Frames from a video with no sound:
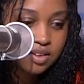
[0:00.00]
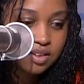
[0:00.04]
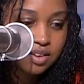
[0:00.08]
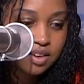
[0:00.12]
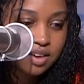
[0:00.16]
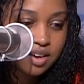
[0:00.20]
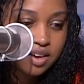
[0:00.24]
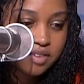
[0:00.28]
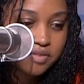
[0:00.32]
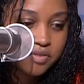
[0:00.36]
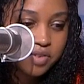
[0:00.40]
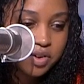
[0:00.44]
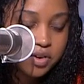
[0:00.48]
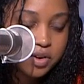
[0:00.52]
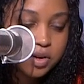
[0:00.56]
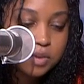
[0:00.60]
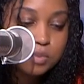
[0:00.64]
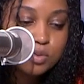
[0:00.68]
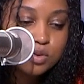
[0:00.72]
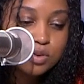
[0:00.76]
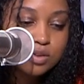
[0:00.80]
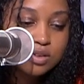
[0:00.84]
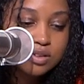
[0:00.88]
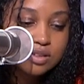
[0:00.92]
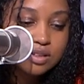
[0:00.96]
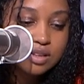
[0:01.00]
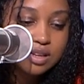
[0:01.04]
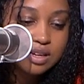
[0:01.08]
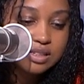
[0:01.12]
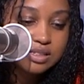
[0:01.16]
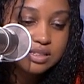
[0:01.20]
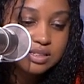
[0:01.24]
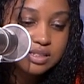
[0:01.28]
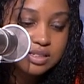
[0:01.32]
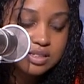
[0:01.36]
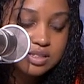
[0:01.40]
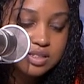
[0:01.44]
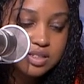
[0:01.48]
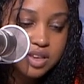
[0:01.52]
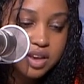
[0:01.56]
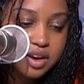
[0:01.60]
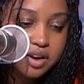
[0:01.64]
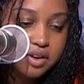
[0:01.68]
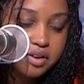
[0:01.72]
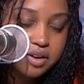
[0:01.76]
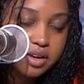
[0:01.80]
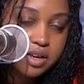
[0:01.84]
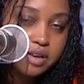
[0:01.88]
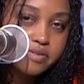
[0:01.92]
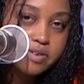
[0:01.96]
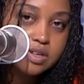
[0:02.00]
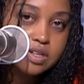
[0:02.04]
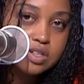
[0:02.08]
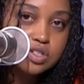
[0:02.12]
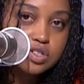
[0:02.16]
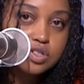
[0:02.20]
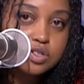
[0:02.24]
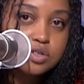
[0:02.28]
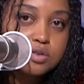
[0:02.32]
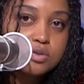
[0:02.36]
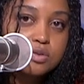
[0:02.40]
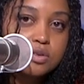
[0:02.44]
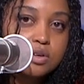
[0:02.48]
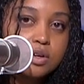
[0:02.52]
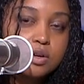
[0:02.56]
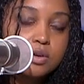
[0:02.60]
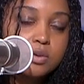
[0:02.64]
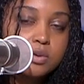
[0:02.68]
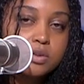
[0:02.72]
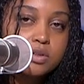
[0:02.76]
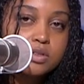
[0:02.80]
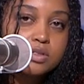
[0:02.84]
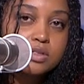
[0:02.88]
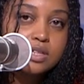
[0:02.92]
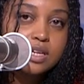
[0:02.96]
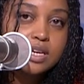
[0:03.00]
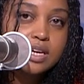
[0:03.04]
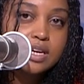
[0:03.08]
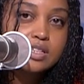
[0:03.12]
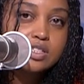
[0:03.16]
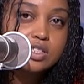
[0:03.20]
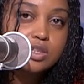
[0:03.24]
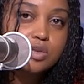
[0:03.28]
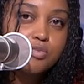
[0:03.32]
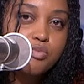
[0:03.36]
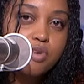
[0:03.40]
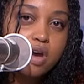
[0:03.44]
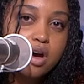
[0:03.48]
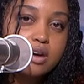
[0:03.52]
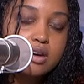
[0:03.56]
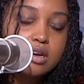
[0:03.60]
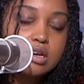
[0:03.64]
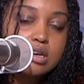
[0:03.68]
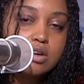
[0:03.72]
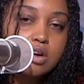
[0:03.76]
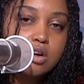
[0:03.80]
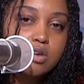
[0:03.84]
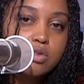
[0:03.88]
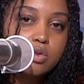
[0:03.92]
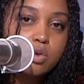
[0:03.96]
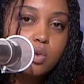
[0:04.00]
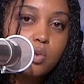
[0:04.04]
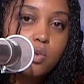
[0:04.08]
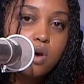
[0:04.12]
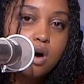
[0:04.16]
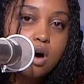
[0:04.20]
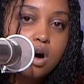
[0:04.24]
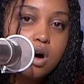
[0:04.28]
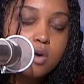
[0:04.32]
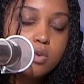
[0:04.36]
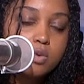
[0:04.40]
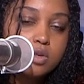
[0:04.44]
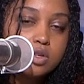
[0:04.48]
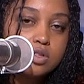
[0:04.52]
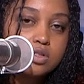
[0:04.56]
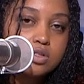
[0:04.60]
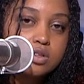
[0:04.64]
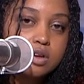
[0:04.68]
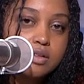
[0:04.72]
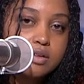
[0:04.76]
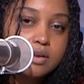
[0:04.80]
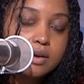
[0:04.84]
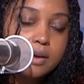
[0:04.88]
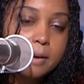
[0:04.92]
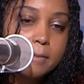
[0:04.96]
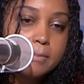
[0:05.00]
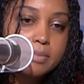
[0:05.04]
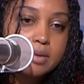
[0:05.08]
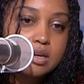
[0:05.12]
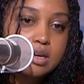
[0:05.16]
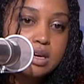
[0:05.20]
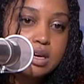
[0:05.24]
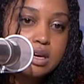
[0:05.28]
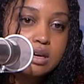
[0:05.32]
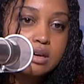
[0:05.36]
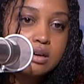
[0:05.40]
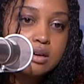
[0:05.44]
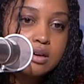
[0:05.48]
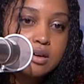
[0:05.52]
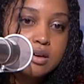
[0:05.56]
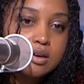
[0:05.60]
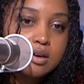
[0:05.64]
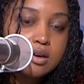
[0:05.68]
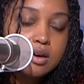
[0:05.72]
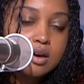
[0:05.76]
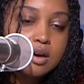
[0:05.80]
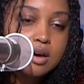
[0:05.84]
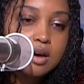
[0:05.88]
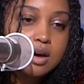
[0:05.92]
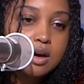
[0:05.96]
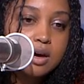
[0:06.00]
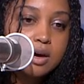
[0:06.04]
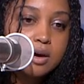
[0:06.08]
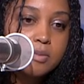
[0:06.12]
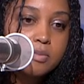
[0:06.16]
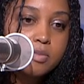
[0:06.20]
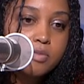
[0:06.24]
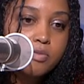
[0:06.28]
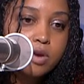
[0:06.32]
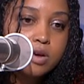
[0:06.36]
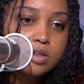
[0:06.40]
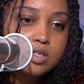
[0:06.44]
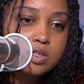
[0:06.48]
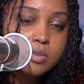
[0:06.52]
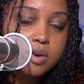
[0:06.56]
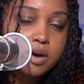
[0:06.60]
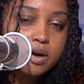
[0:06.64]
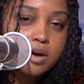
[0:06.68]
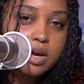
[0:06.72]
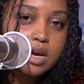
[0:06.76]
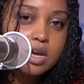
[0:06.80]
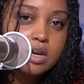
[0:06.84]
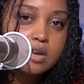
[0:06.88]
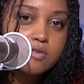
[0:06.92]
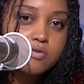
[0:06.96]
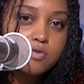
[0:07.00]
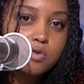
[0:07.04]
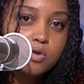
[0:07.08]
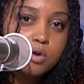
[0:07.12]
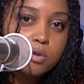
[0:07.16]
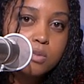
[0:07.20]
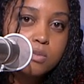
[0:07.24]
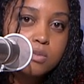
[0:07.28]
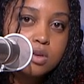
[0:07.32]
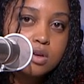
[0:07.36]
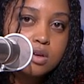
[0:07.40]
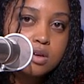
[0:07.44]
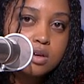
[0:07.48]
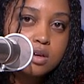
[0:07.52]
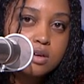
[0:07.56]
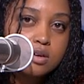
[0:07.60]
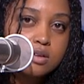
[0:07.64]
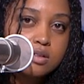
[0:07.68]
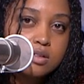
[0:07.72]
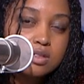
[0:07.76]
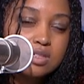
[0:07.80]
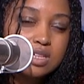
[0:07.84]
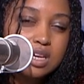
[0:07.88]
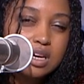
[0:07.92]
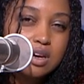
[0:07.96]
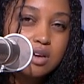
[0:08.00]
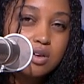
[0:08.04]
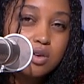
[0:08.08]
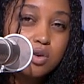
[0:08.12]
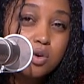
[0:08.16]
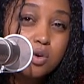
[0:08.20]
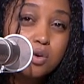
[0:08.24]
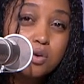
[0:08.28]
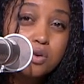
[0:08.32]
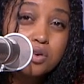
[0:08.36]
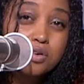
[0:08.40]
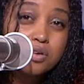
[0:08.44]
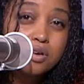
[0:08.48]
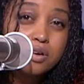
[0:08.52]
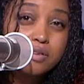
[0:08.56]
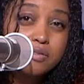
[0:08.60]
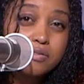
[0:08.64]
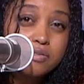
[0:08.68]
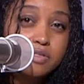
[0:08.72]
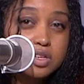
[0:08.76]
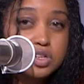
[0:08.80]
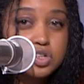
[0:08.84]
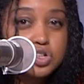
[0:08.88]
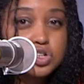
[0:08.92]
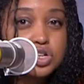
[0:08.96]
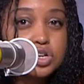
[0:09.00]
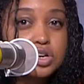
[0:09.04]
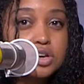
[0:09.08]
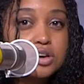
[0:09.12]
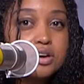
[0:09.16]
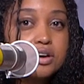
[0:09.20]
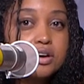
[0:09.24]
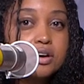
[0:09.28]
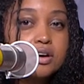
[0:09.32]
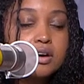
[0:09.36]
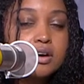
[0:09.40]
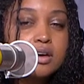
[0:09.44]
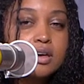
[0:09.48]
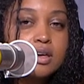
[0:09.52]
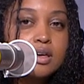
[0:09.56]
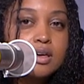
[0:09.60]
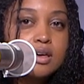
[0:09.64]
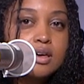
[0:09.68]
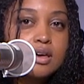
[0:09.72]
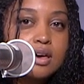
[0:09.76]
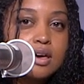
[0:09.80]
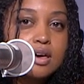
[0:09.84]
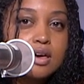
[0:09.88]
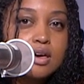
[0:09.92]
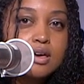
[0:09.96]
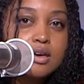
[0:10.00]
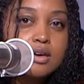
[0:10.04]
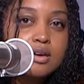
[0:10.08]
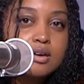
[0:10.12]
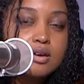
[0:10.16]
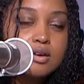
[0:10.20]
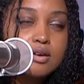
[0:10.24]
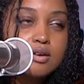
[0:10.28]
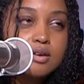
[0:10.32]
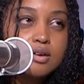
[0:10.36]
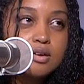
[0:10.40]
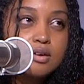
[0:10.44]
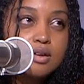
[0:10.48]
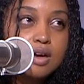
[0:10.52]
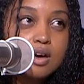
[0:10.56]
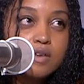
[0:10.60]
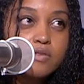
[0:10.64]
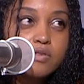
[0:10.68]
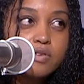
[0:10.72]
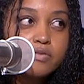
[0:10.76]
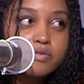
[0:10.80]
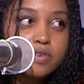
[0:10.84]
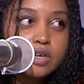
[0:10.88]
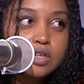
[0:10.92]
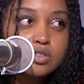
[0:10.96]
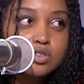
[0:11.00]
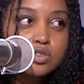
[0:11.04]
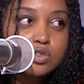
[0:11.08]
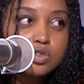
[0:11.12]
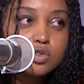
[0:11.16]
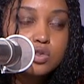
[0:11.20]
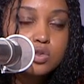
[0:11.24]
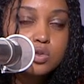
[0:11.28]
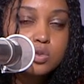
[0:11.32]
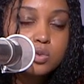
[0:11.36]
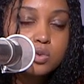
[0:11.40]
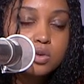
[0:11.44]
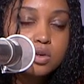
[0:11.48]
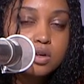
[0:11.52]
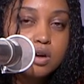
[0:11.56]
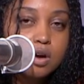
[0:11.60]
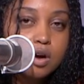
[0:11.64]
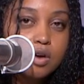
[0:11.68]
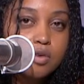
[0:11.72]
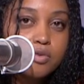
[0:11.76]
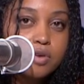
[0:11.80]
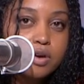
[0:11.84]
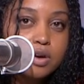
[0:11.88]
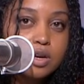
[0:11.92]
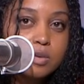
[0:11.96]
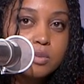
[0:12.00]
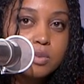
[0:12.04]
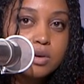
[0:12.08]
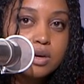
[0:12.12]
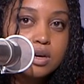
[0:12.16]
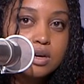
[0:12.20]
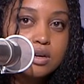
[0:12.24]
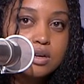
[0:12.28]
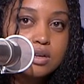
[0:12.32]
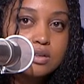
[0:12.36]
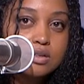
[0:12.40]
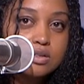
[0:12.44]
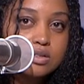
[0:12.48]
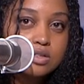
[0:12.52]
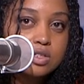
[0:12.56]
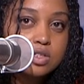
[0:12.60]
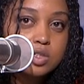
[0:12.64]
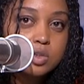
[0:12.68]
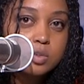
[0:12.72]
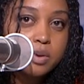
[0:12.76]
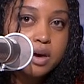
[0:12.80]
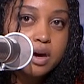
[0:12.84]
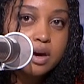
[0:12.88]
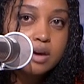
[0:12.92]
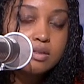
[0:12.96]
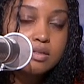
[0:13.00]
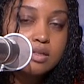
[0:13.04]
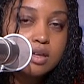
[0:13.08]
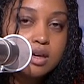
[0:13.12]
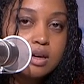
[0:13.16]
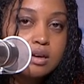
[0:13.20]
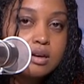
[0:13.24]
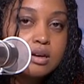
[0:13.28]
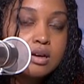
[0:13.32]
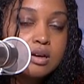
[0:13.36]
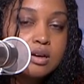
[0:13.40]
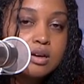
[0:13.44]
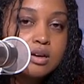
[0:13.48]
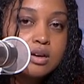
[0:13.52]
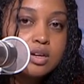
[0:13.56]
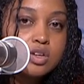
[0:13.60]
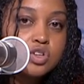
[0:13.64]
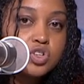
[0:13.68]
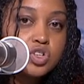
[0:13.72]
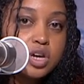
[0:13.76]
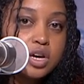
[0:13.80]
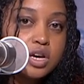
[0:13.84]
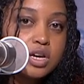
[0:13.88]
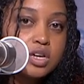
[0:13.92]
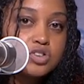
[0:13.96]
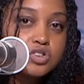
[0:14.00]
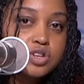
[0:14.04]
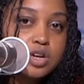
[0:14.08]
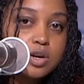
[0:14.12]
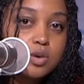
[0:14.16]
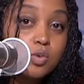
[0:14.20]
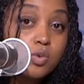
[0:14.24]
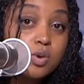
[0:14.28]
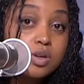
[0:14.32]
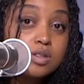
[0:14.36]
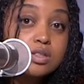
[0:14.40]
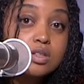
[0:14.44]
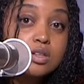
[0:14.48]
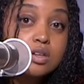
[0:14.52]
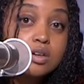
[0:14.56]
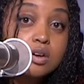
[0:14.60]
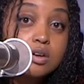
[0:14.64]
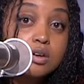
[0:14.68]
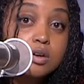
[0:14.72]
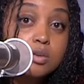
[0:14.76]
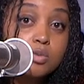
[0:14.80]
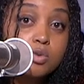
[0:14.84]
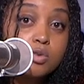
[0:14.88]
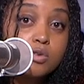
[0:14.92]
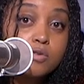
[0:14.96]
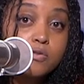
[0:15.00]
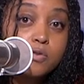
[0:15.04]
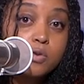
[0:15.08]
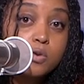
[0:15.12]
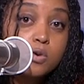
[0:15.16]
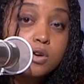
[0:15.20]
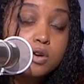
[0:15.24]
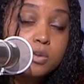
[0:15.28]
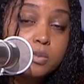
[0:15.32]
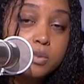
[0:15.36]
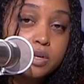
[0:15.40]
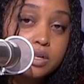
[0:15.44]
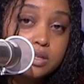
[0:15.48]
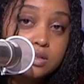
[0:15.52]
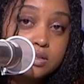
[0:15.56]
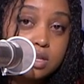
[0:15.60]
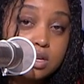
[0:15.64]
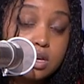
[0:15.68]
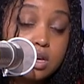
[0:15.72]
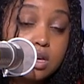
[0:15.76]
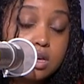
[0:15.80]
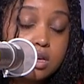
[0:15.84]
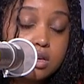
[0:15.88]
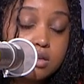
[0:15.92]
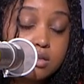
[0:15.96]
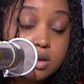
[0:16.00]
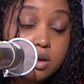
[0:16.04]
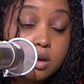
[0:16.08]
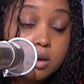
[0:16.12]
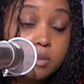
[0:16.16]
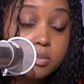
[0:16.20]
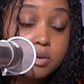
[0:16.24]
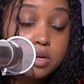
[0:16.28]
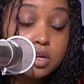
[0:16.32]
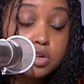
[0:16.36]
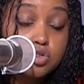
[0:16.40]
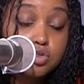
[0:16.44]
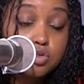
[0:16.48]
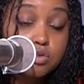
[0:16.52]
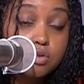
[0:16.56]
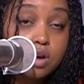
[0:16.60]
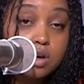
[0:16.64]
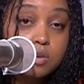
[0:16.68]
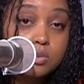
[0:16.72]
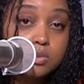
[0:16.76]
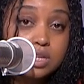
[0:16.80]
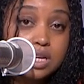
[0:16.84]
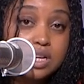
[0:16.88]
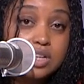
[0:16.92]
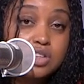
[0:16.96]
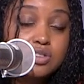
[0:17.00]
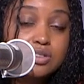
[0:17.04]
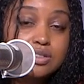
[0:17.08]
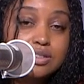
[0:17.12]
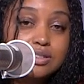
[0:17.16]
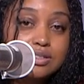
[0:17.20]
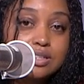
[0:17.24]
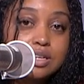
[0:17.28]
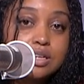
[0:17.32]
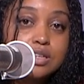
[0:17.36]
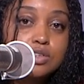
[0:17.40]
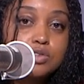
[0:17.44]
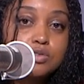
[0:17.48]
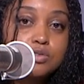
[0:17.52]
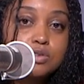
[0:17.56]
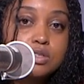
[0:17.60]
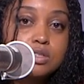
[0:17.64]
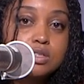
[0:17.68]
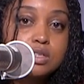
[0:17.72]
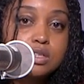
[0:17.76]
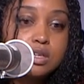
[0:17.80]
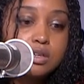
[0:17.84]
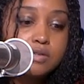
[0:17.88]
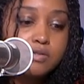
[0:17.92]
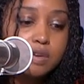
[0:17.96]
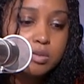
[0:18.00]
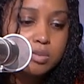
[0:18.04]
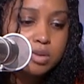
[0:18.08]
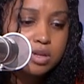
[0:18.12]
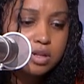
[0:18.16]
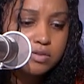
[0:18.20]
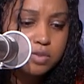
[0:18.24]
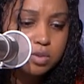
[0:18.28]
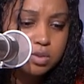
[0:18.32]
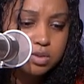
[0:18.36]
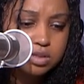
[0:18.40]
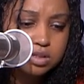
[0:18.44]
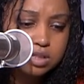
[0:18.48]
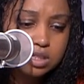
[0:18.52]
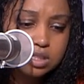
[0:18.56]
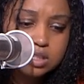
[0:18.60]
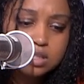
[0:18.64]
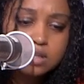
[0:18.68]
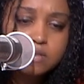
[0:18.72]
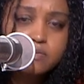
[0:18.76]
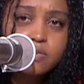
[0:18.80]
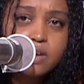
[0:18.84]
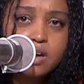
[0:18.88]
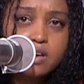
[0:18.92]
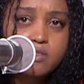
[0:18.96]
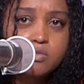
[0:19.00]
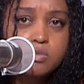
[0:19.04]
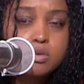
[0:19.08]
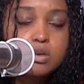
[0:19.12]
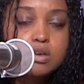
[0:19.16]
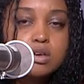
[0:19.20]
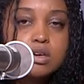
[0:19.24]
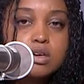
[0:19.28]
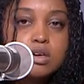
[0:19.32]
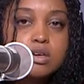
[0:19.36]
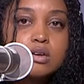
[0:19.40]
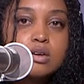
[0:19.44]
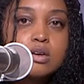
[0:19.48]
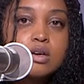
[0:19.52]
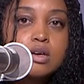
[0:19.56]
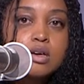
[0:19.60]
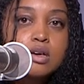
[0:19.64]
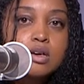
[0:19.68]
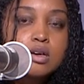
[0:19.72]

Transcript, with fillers: Yeah, very important lessons there. And even, too, there was, I guess, some writing on the wall when you saw the company um, raise about eighty-four million dollars in the second quarter of this year. And a lot of investors were already beginning to suspect that J and J wasn't going to move forward because they, the company Geron was actually set to receive, I believe it was sixty-five million